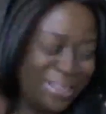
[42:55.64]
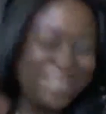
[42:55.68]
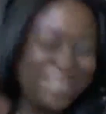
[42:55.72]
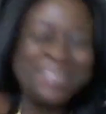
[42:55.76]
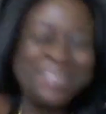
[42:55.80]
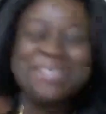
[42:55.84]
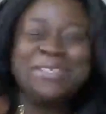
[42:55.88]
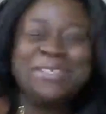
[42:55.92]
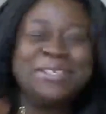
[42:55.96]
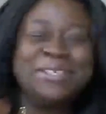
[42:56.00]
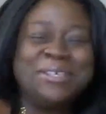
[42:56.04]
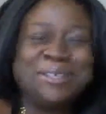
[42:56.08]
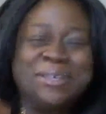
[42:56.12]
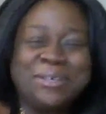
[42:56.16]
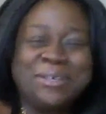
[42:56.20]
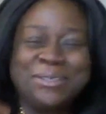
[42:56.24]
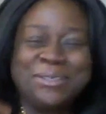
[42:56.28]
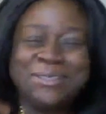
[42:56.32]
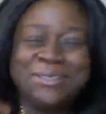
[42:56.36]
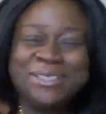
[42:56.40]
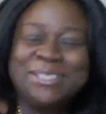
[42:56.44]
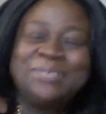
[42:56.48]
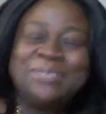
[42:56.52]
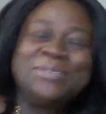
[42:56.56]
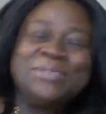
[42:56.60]
You know,
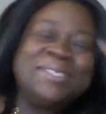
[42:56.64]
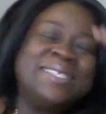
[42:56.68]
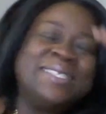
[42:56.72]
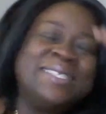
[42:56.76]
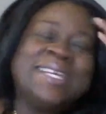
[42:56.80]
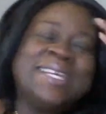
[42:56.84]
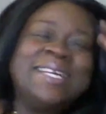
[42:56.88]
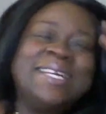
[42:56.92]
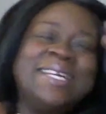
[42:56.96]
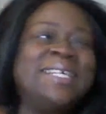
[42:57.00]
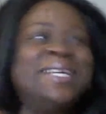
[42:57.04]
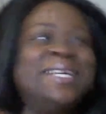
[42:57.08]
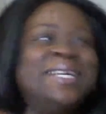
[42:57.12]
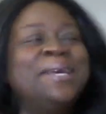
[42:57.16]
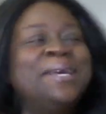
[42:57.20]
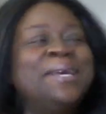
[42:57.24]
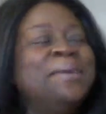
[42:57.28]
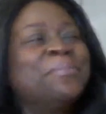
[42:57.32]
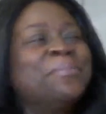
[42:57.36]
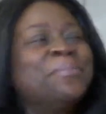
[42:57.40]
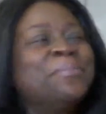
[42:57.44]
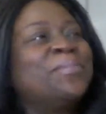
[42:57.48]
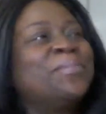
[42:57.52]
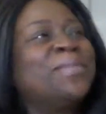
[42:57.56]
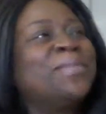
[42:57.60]
she was like,
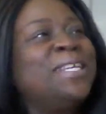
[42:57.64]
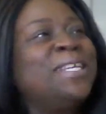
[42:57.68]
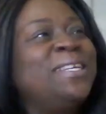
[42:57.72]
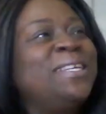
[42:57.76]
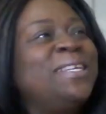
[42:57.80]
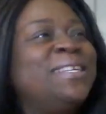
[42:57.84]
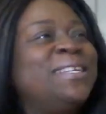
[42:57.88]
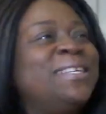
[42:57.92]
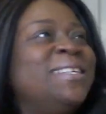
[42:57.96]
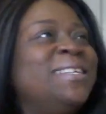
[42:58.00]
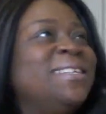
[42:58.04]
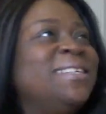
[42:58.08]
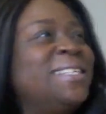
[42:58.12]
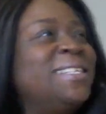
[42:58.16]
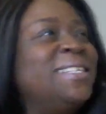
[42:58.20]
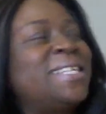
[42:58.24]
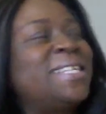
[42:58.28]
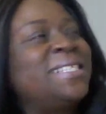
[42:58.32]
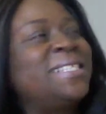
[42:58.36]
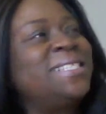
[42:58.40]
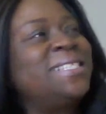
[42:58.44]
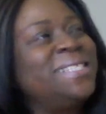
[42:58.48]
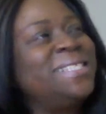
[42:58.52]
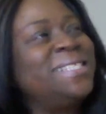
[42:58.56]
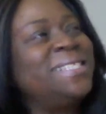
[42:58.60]
she
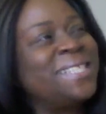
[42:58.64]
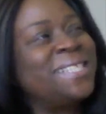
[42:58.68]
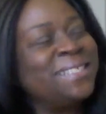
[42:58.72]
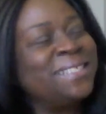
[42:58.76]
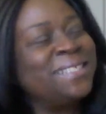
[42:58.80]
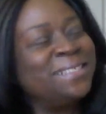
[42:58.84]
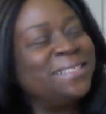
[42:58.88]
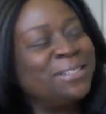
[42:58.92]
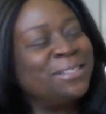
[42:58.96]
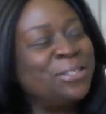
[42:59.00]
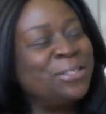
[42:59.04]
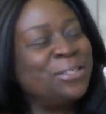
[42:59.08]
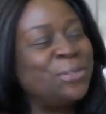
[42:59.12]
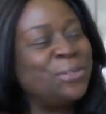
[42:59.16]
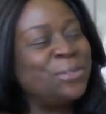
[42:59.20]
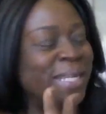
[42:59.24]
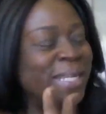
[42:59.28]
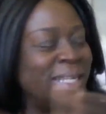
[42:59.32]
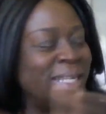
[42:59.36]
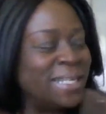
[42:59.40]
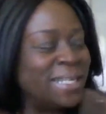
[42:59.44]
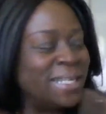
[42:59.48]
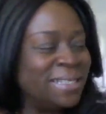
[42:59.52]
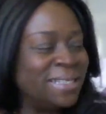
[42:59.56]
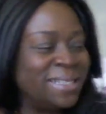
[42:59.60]
said, you know, I
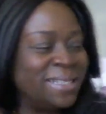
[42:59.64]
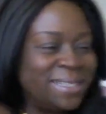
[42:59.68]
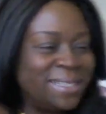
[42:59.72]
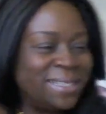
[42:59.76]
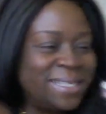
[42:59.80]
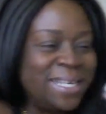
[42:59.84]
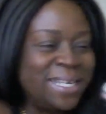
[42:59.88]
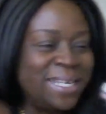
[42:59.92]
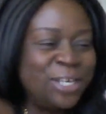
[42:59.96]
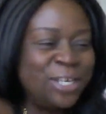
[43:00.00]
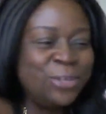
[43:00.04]
can see you